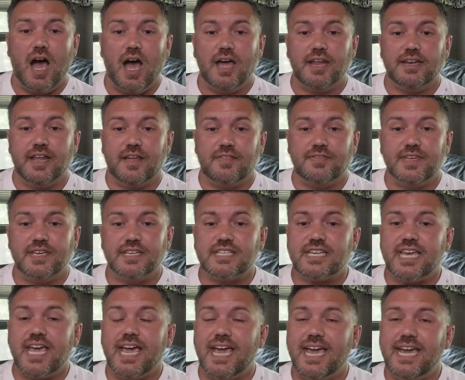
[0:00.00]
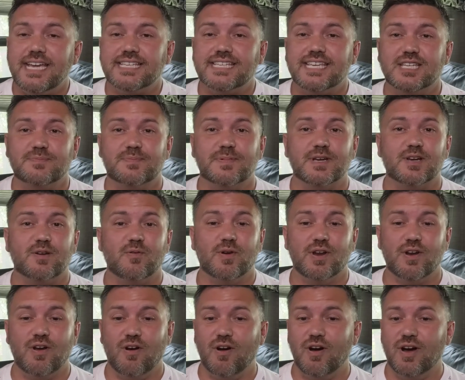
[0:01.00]
Uh, now, this case has been
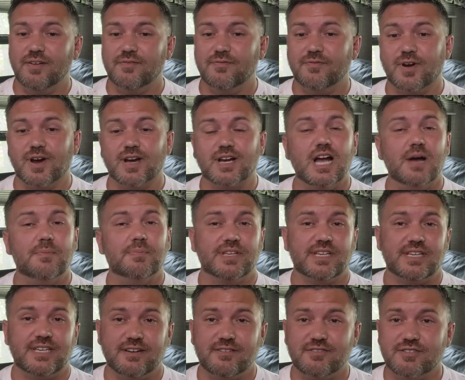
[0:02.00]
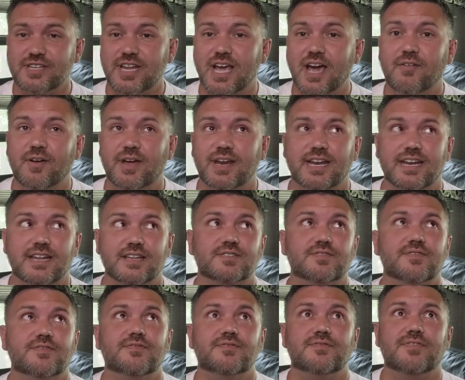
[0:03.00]
going on for a couple of years now, and it
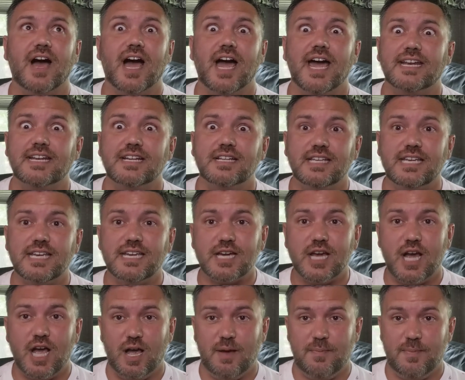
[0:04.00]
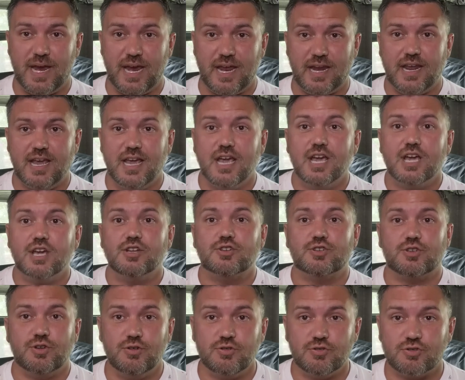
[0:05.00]
is finally coming
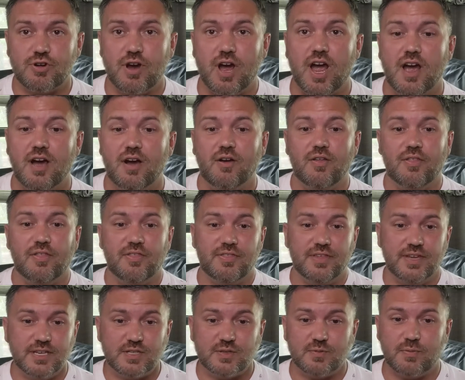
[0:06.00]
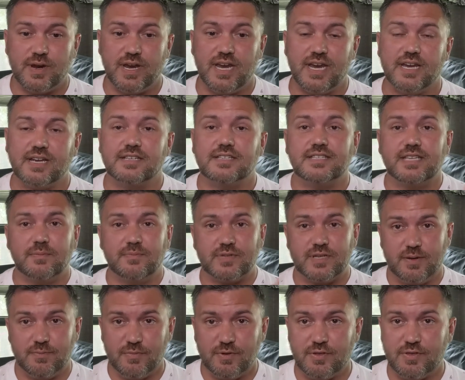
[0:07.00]
to trial this week,
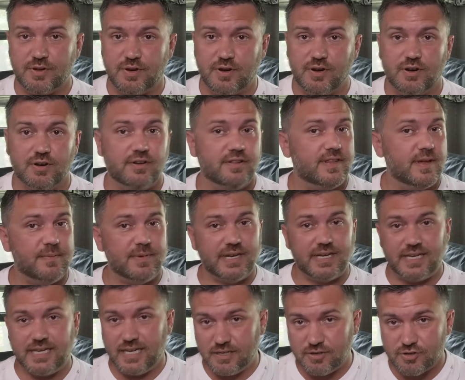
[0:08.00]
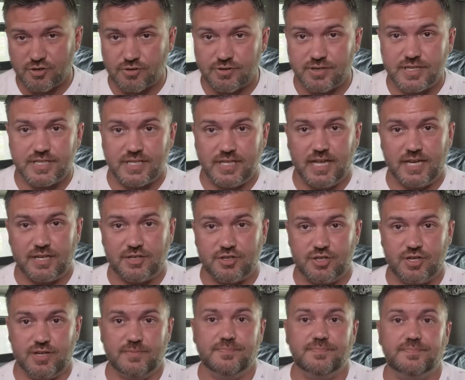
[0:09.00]
September 3rd. They begin jury
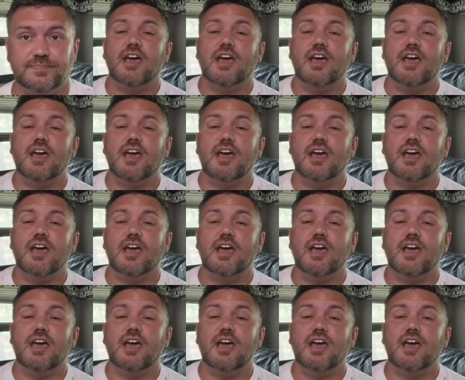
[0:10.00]
selection.